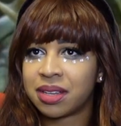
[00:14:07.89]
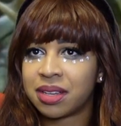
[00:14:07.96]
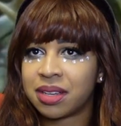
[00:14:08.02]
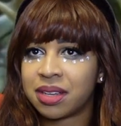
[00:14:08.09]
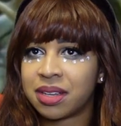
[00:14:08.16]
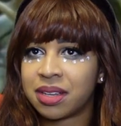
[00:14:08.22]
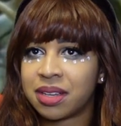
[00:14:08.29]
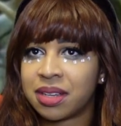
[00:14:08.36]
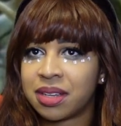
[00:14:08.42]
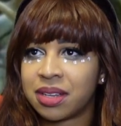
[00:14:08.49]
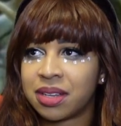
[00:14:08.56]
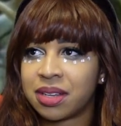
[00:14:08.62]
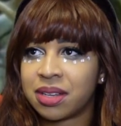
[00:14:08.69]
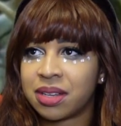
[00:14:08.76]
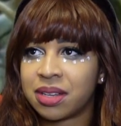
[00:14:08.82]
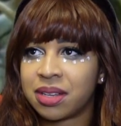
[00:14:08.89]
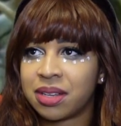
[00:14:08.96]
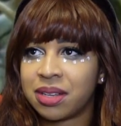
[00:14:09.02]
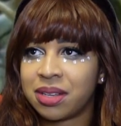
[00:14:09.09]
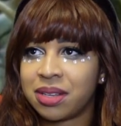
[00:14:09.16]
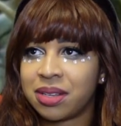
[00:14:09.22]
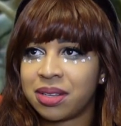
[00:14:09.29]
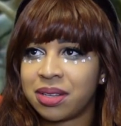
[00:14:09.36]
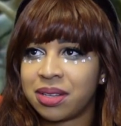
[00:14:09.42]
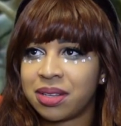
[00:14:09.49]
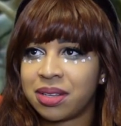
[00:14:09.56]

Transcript: (no one is talking)